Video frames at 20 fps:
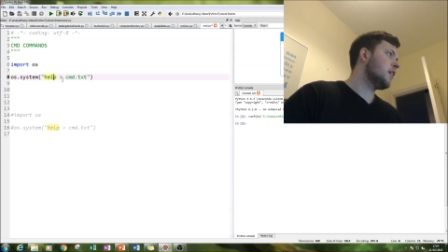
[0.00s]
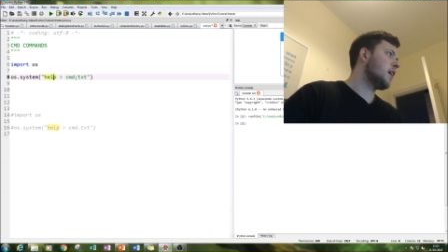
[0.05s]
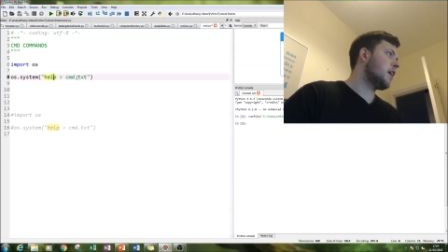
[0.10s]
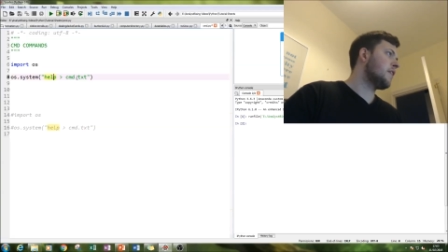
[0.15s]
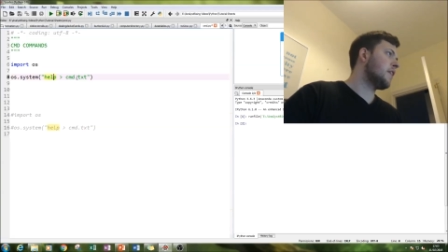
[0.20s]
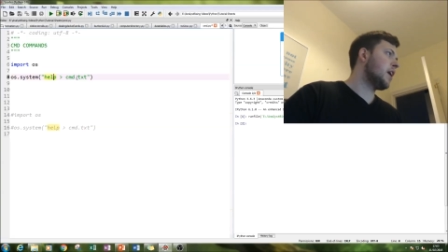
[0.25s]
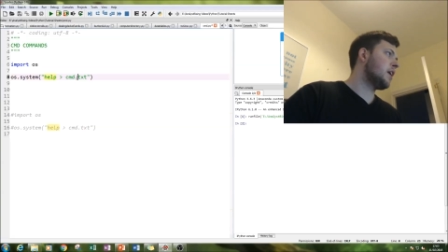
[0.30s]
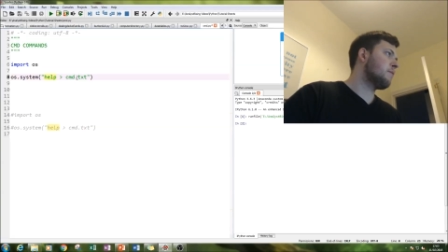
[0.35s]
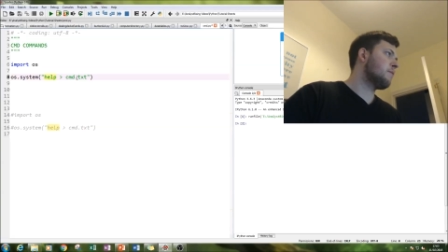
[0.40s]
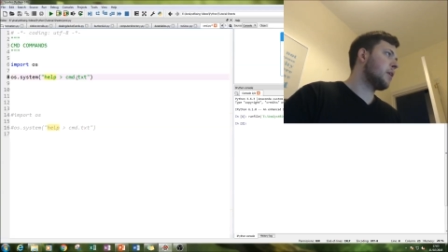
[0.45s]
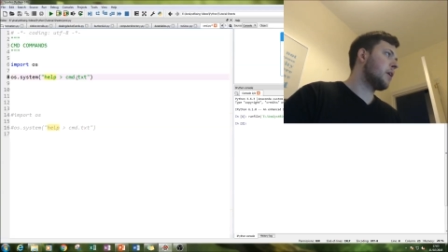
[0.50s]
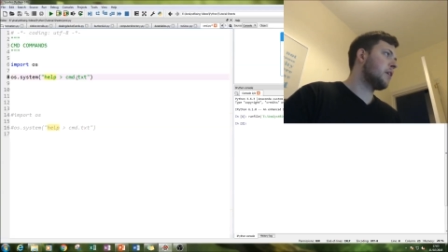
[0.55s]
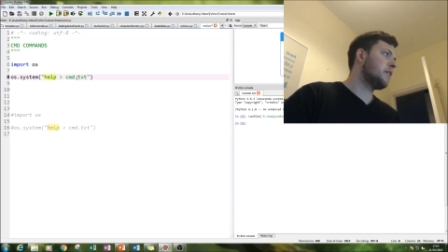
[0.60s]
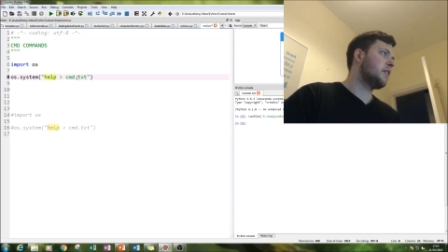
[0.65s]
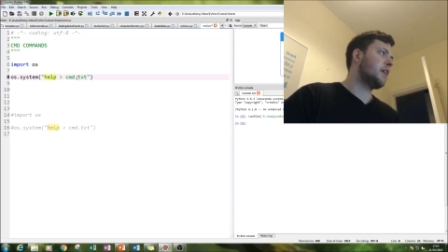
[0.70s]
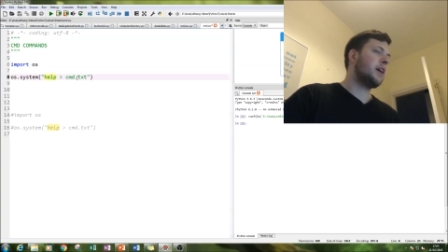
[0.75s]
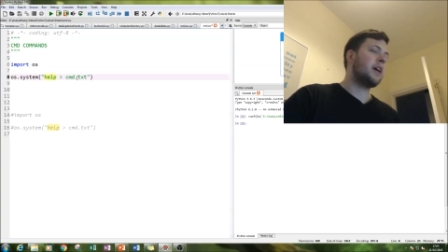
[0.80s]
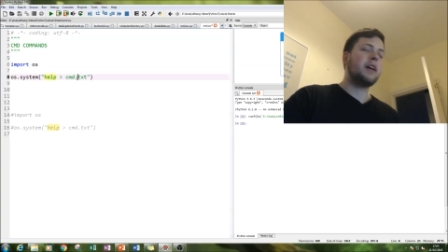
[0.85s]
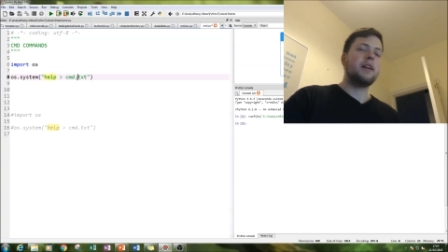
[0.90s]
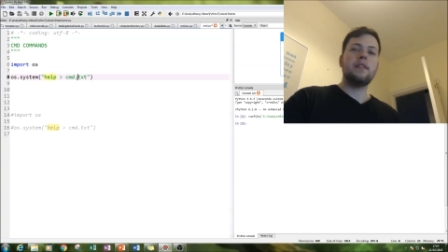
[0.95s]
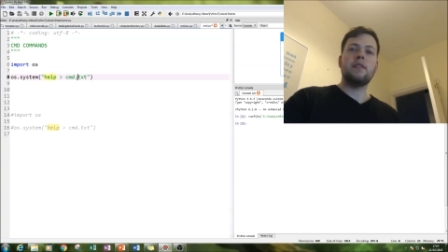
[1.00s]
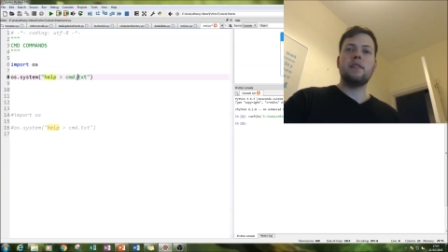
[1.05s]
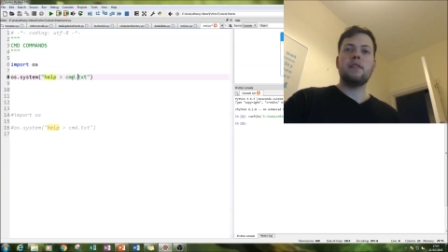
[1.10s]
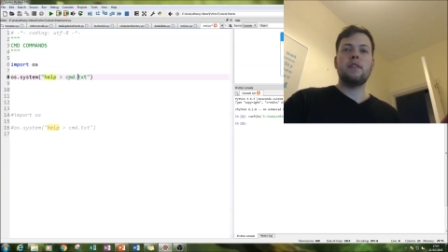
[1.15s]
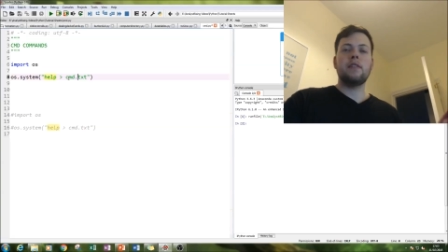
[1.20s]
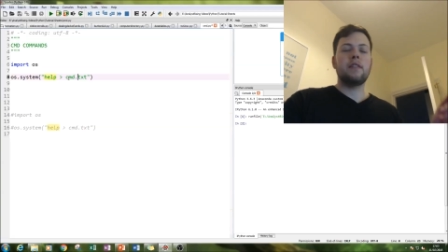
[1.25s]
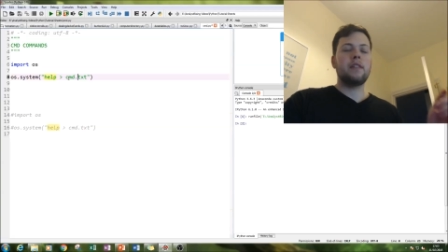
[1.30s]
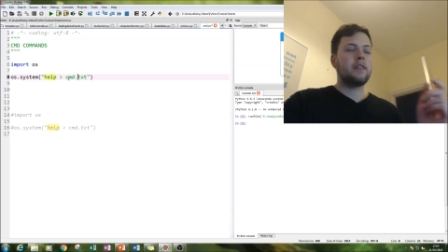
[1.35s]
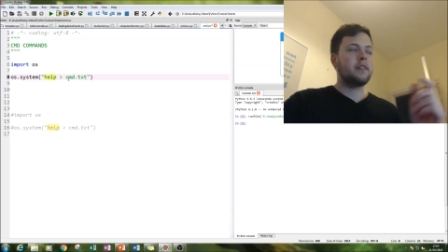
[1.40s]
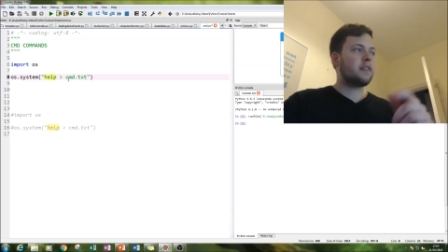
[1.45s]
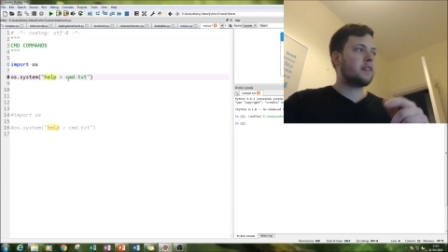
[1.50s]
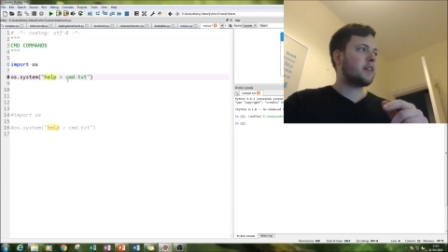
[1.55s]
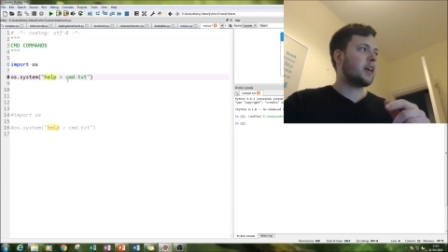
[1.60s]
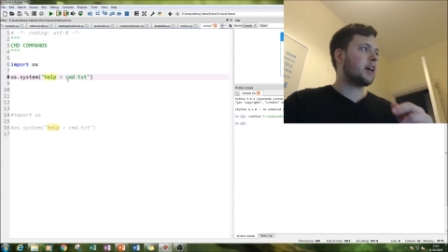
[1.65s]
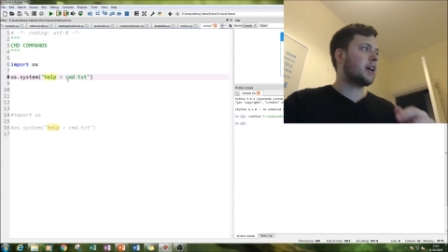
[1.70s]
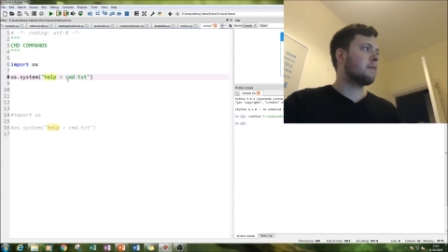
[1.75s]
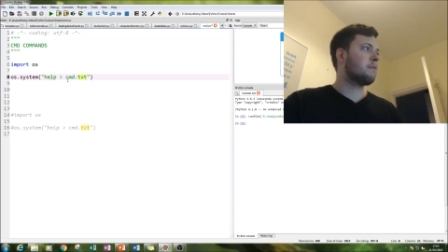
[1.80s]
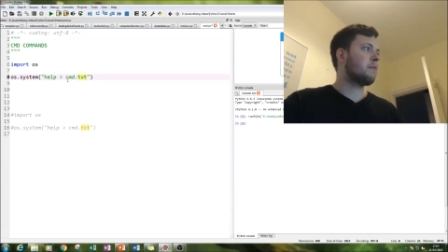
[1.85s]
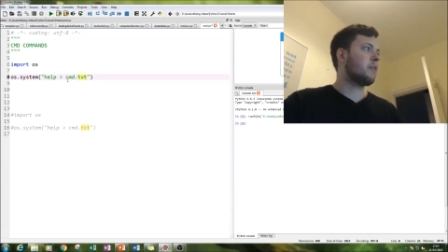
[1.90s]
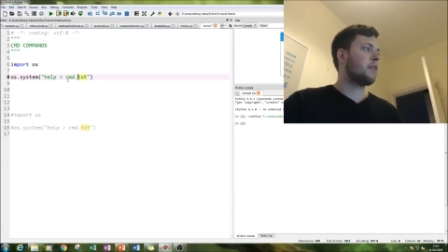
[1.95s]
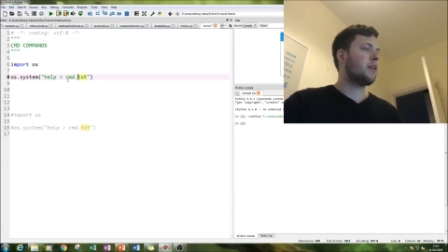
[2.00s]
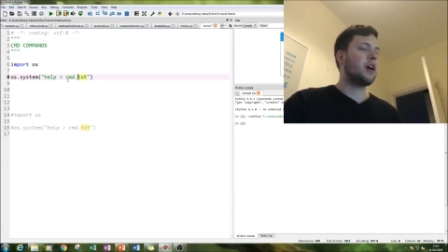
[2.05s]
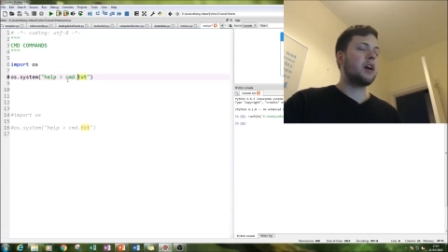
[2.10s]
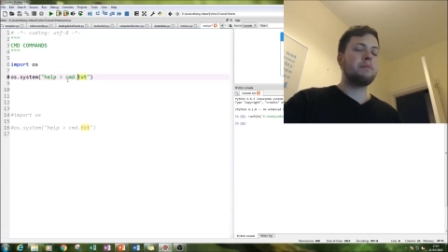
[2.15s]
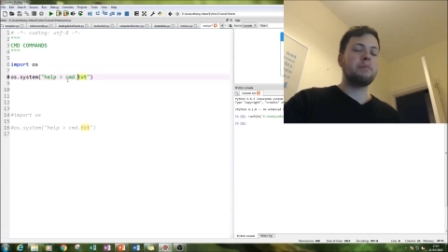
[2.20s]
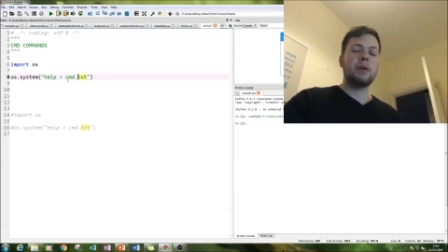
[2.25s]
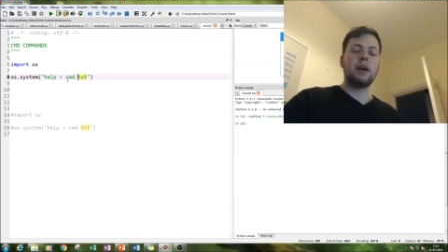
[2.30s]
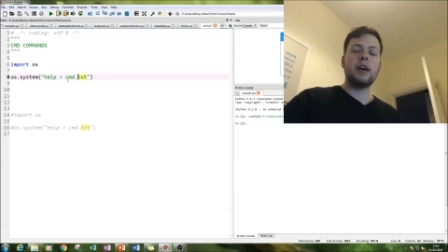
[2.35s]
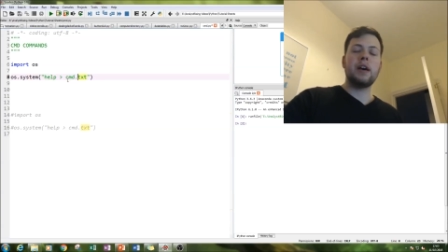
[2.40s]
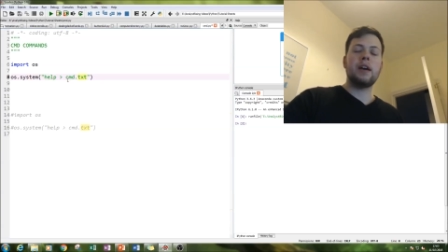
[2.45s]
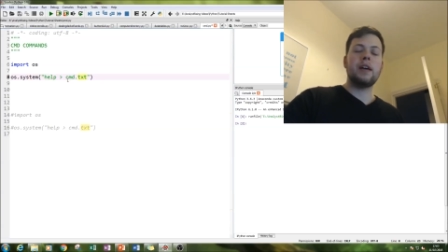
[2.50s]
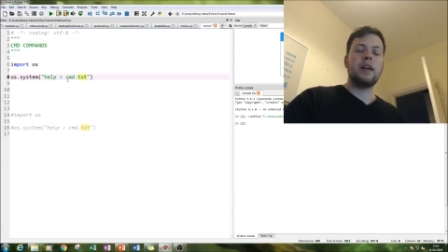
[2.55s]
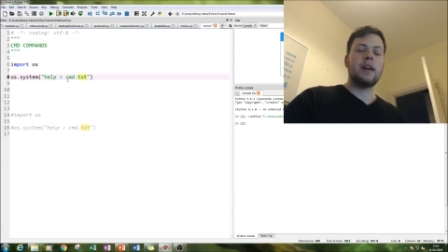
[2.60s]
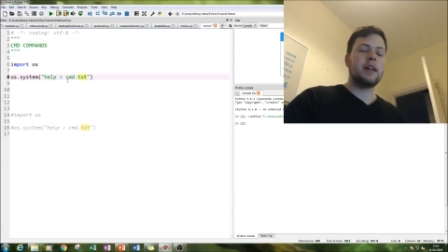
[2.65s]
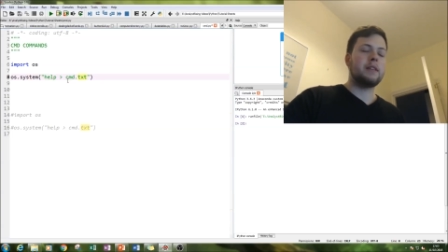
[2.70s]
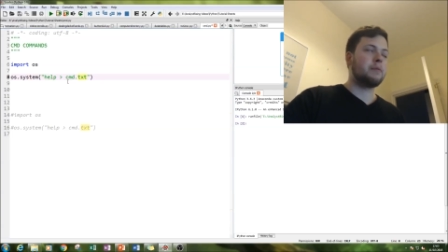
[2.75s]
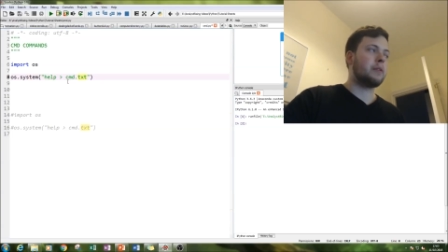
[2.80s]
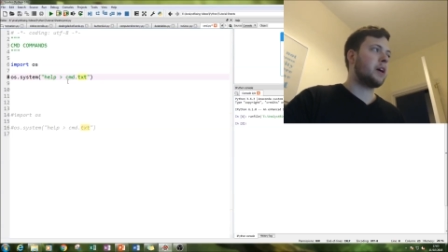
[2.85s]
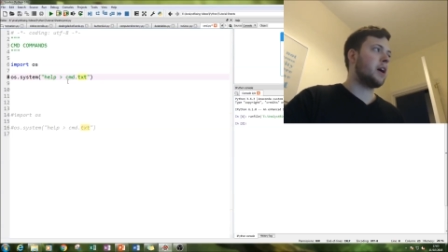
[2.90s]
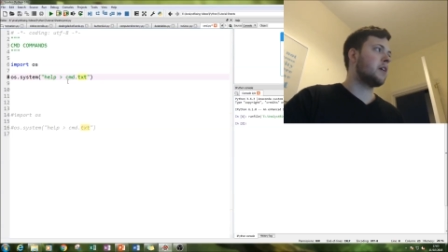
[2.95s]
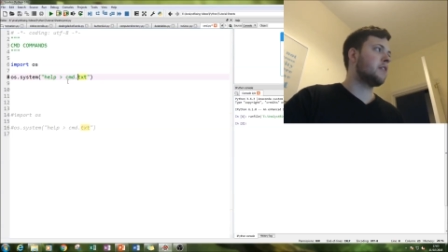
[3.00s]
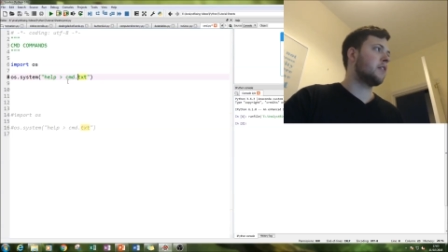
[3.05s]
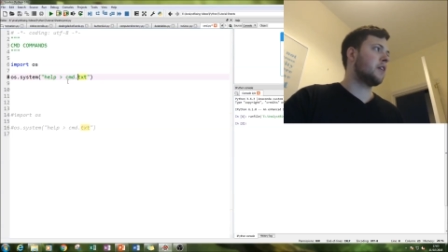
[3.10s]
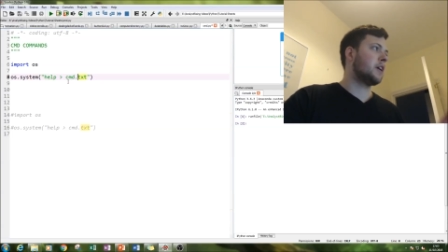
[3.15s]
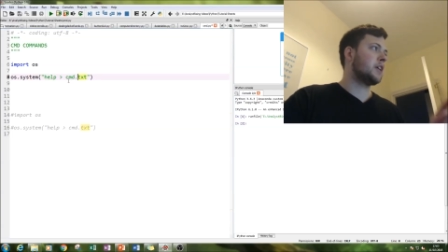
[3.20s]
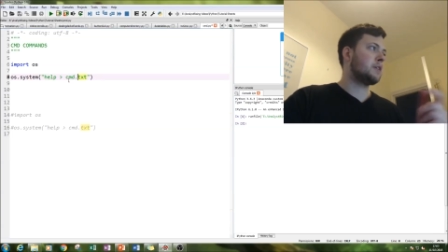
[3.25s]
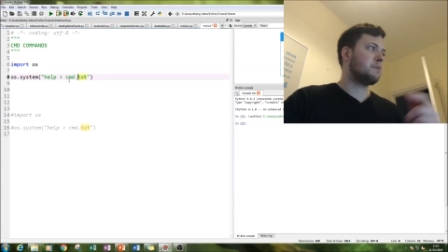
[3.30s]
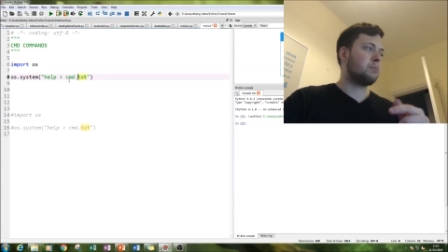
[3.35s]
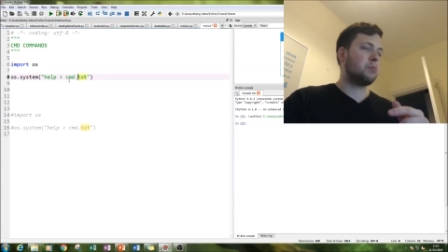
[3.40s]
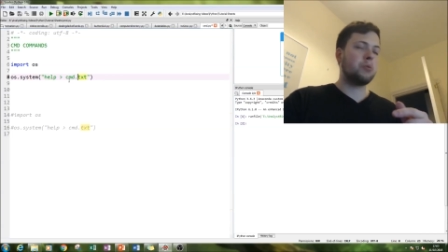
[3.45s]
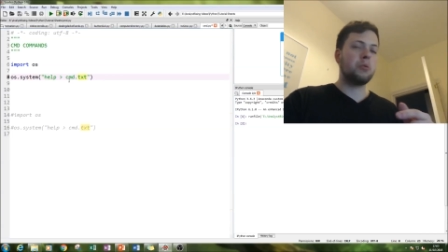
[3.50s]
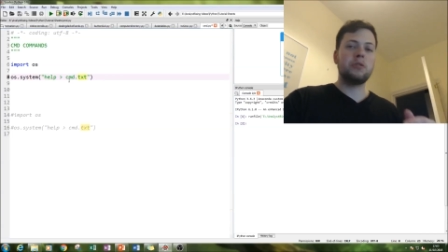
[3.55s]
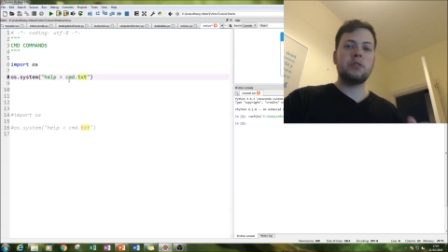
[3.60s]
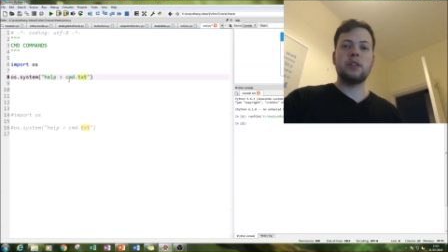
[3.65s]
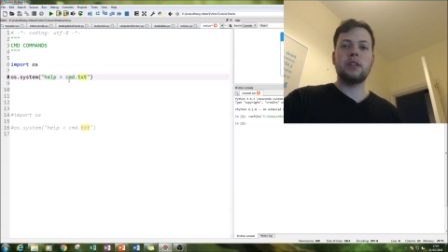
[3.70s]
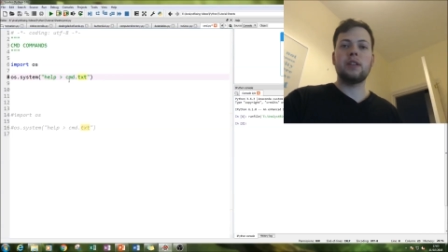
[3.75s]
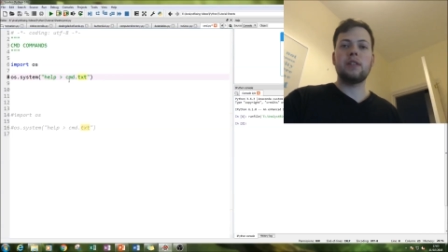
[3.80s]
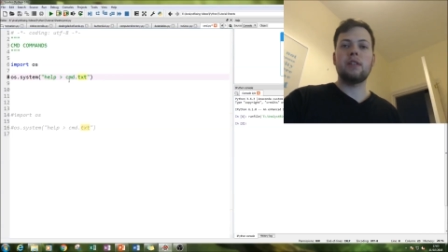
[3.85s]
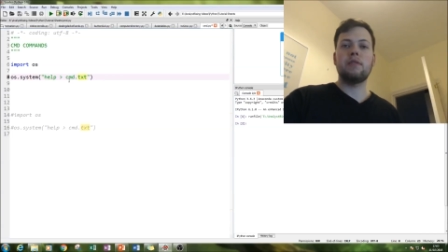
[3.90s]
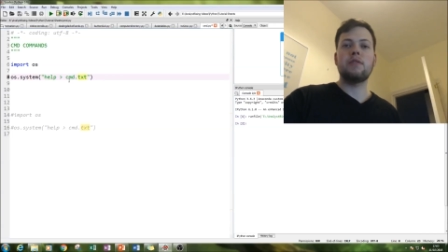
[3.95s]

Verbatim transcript: and then we're going to the third bit is we're going to export it,